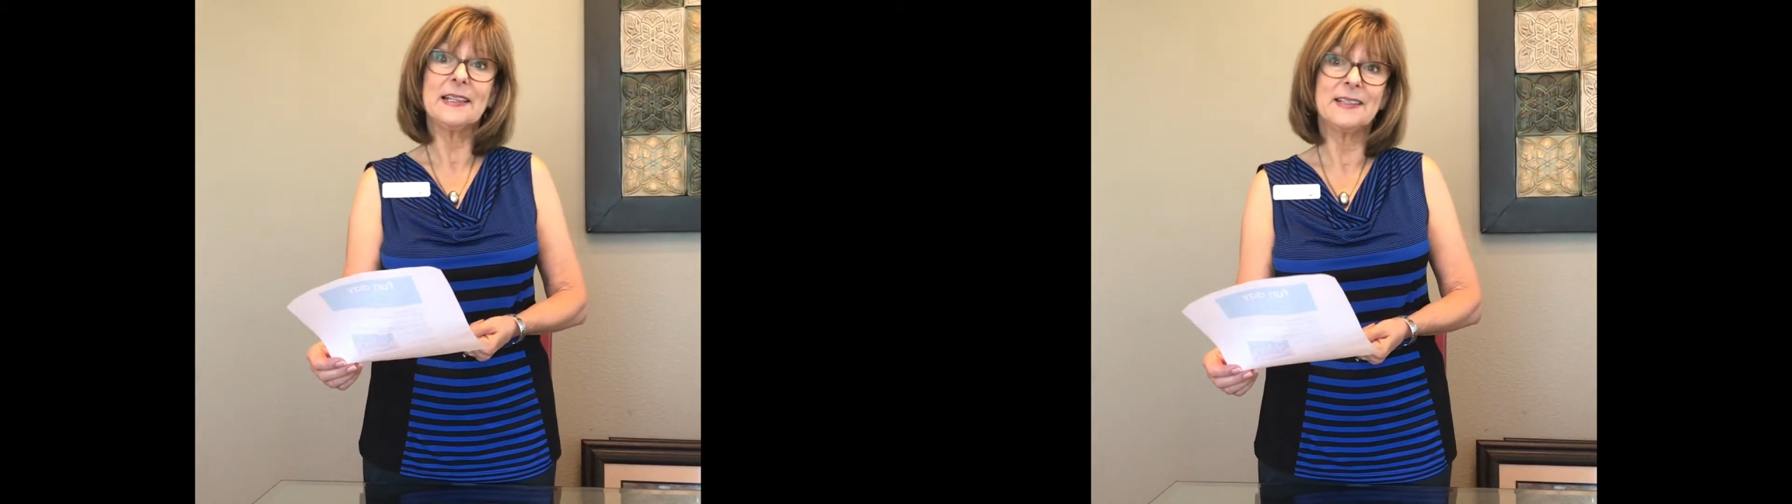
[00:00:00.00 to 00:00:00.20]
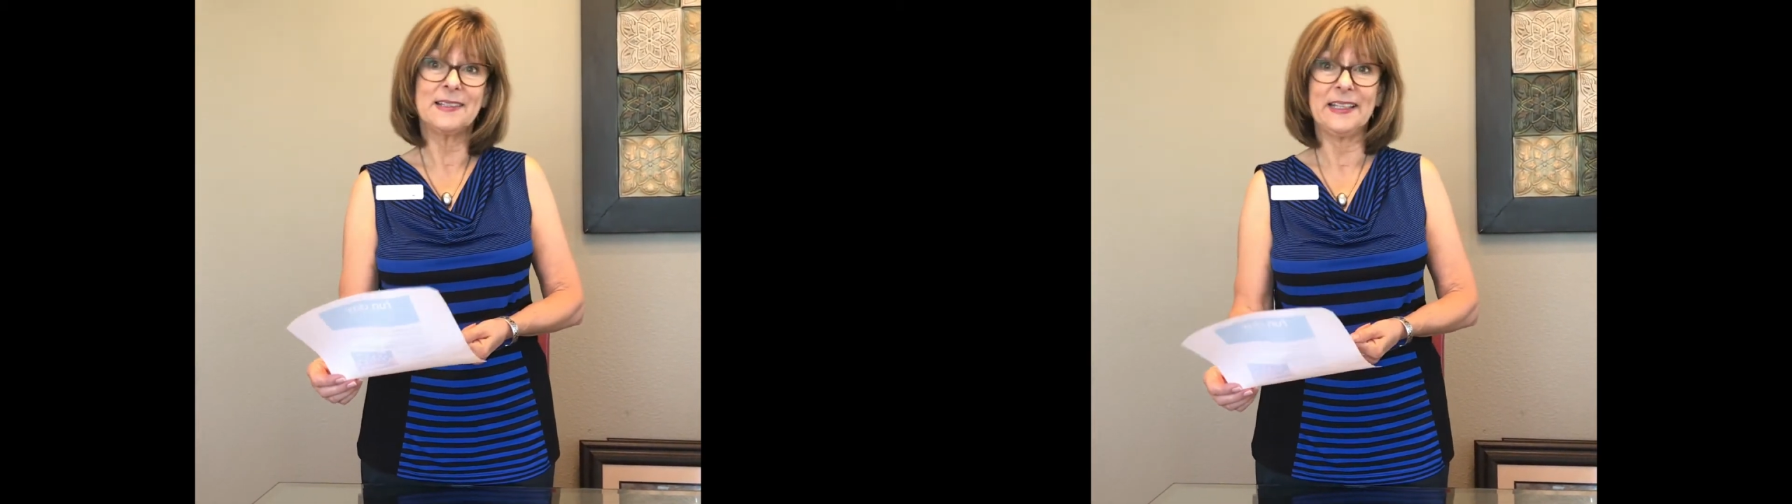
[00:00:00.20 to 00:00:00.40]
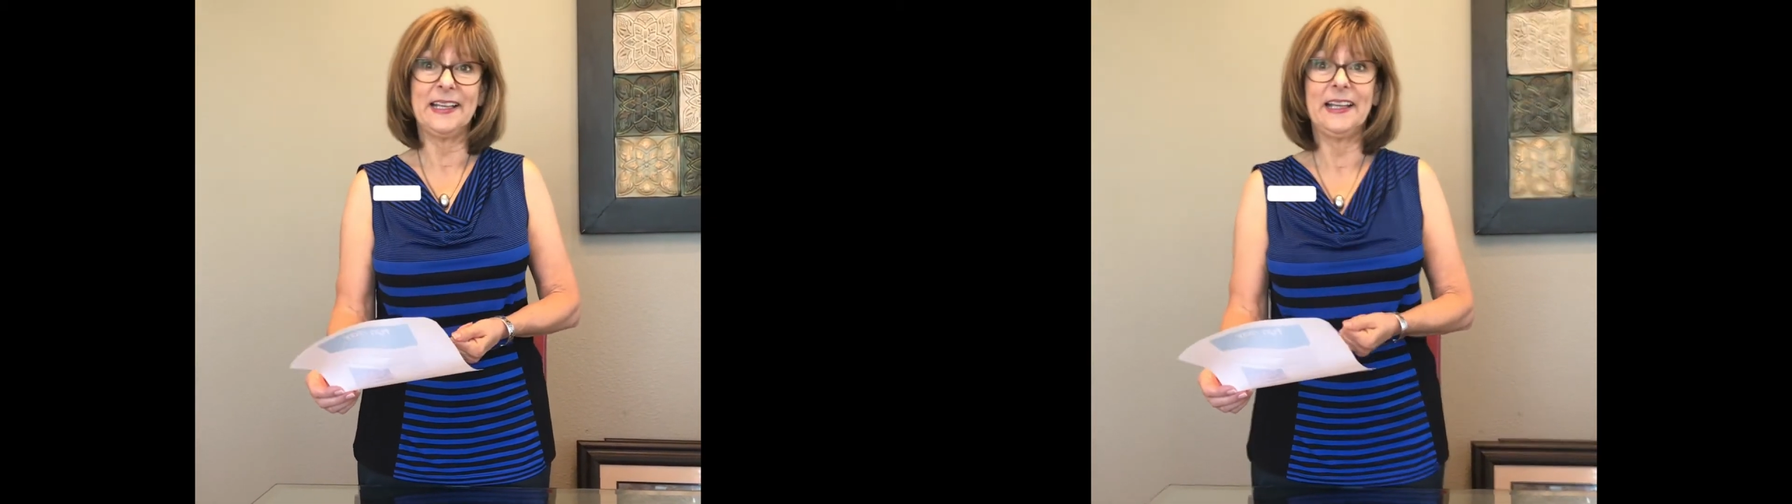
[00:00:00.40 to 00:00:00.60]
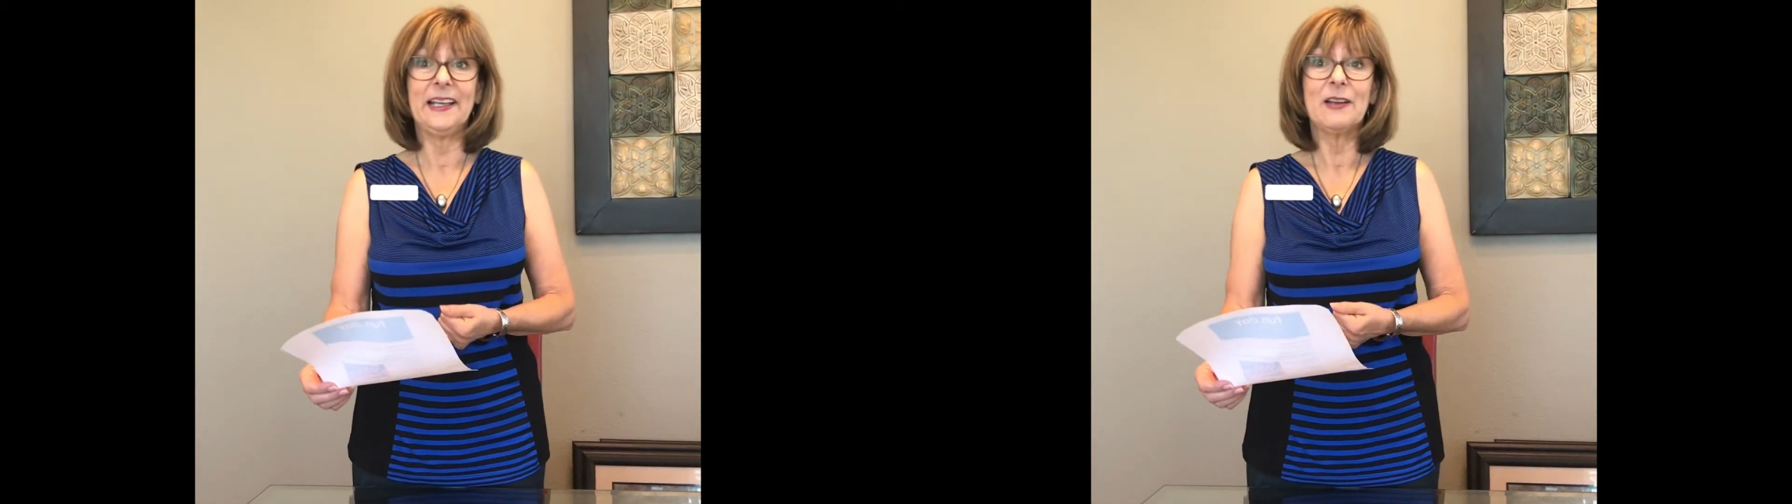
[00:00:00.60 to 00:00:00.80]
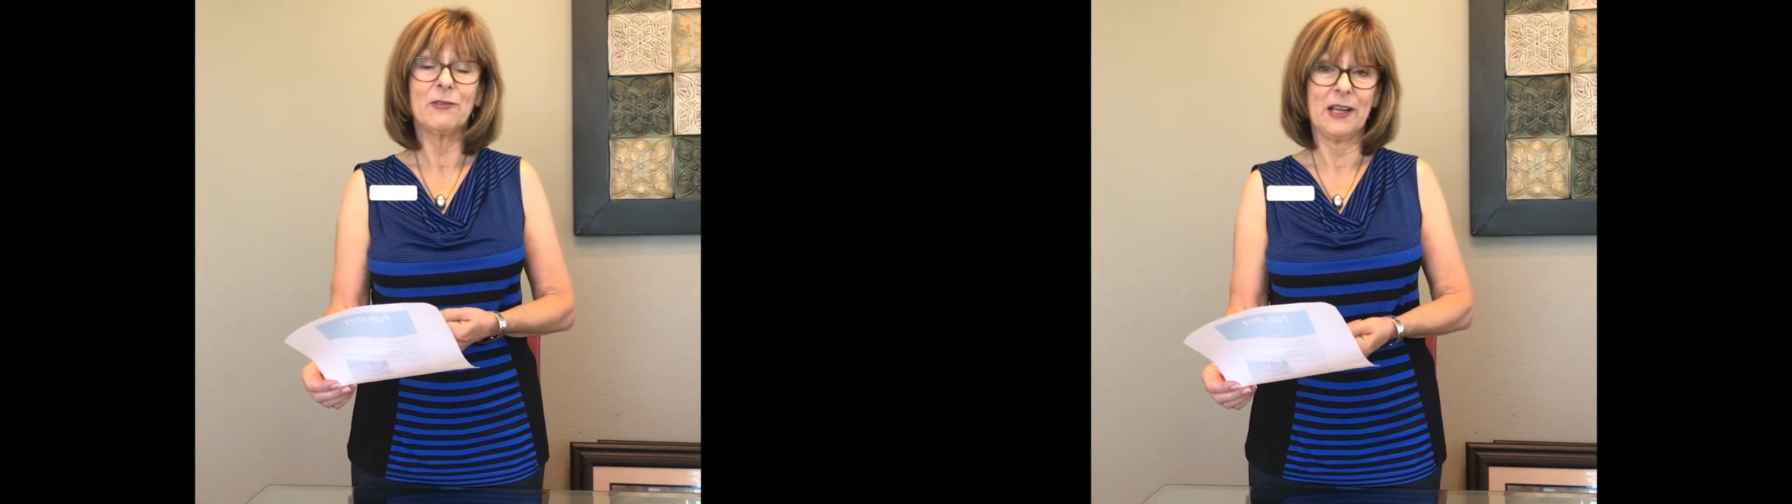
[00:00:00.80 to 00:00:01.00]

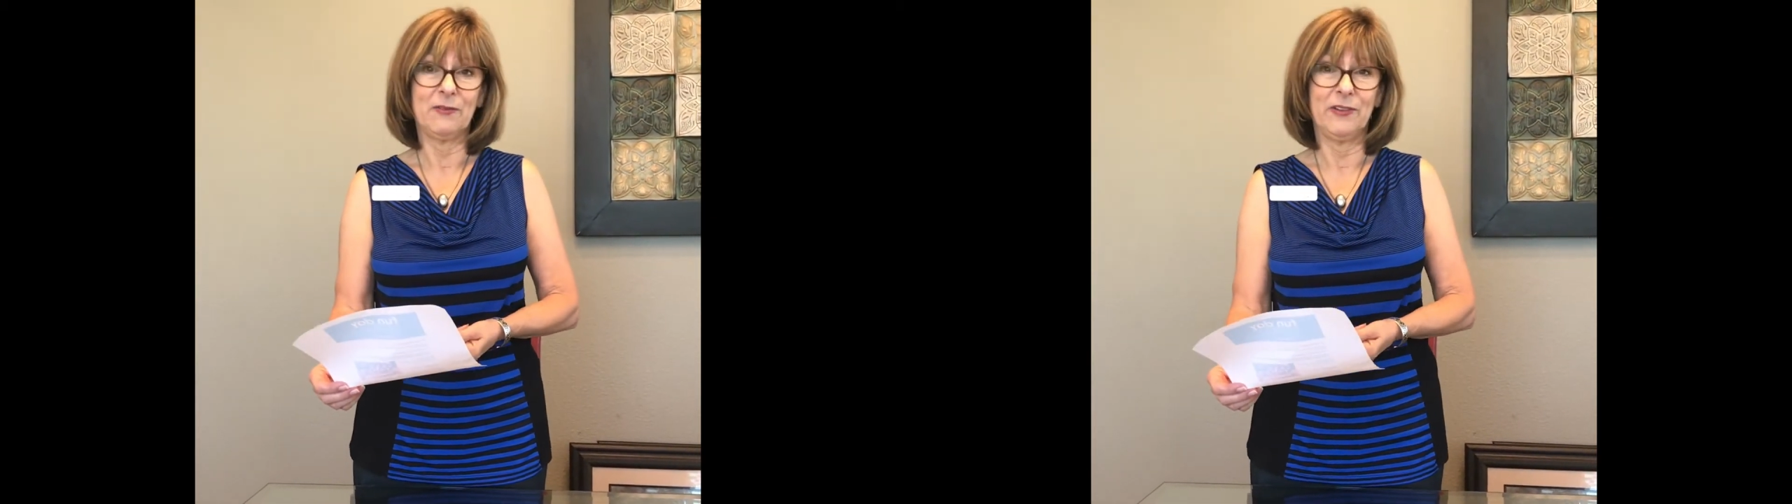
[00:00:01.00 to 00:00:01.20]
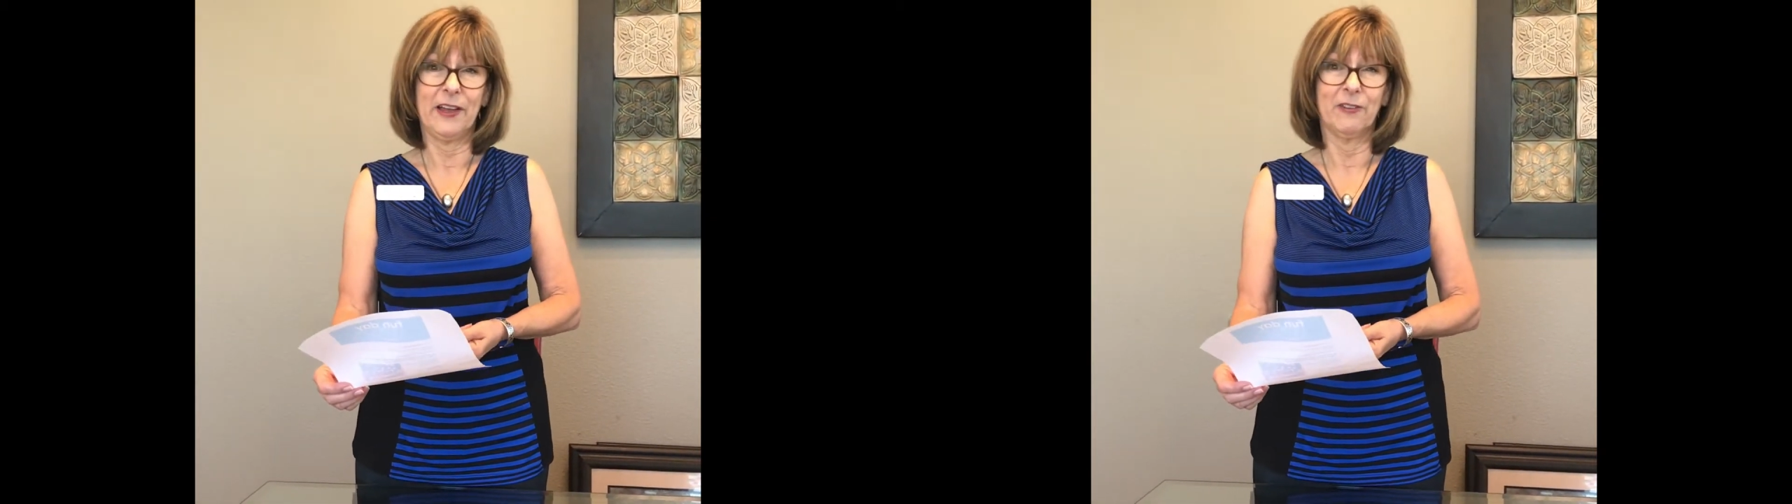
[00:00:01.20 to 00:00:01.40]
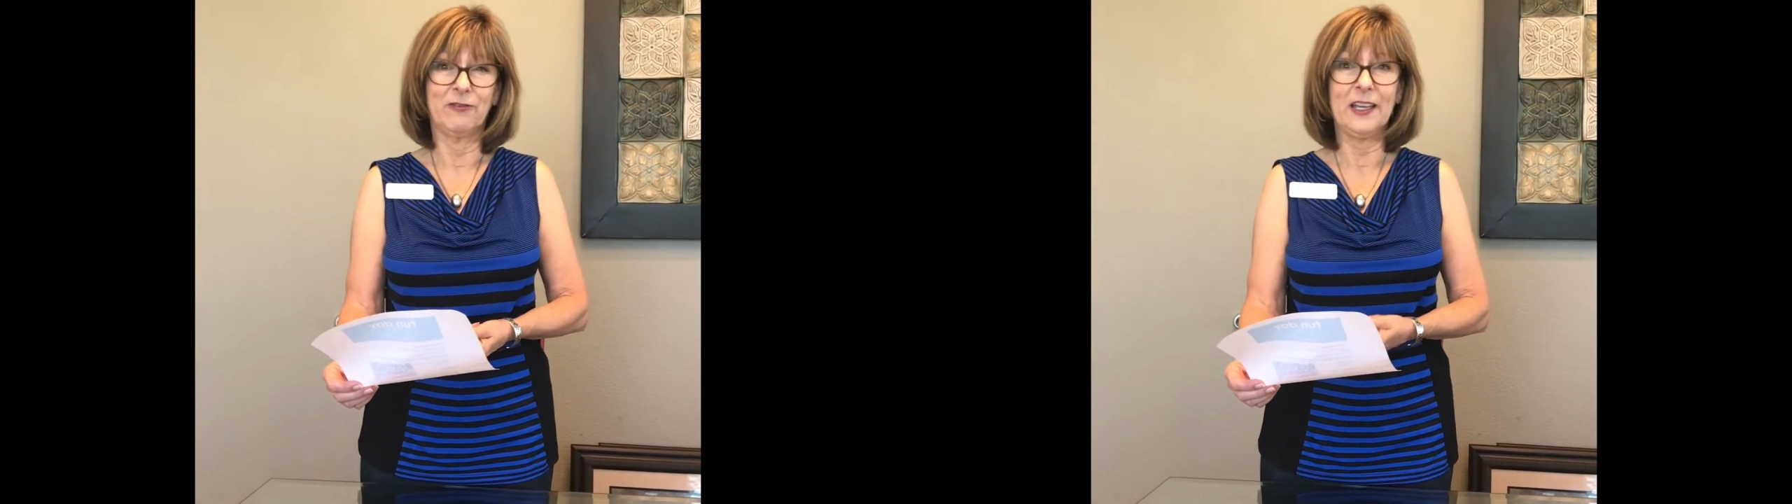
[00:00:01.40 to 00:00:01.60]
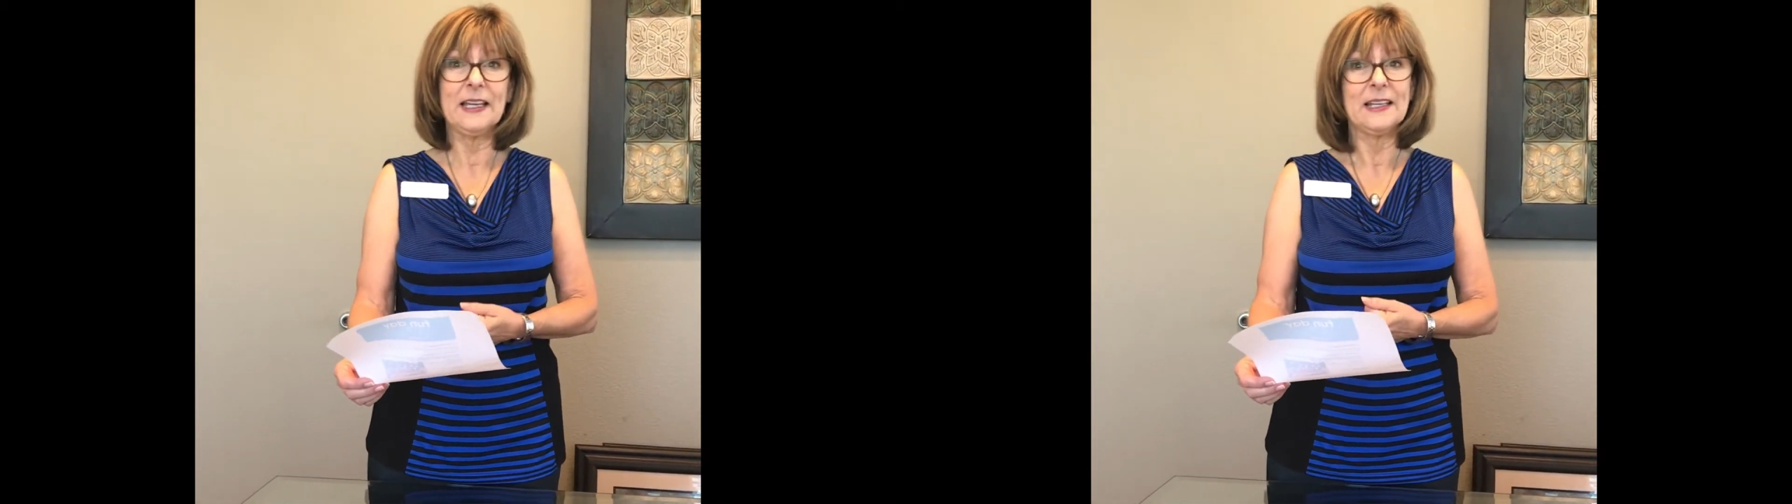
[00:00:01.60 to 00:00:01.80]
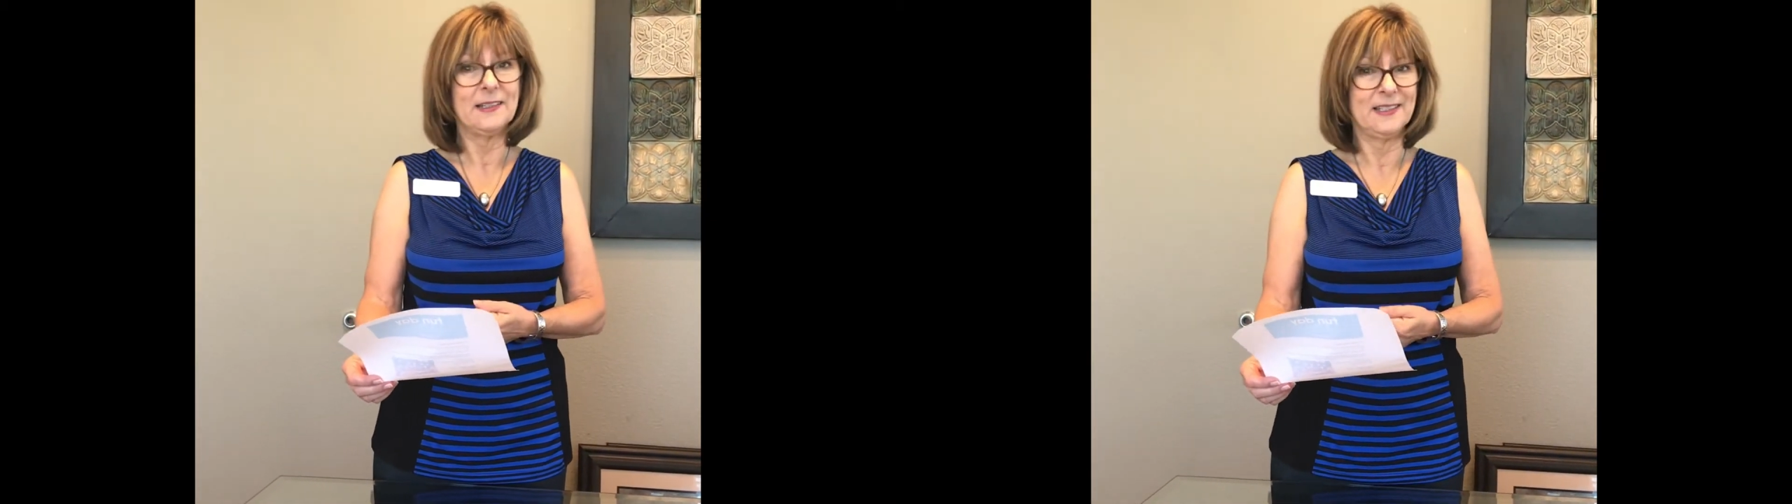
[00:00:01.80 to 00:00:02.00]
C, red velvet,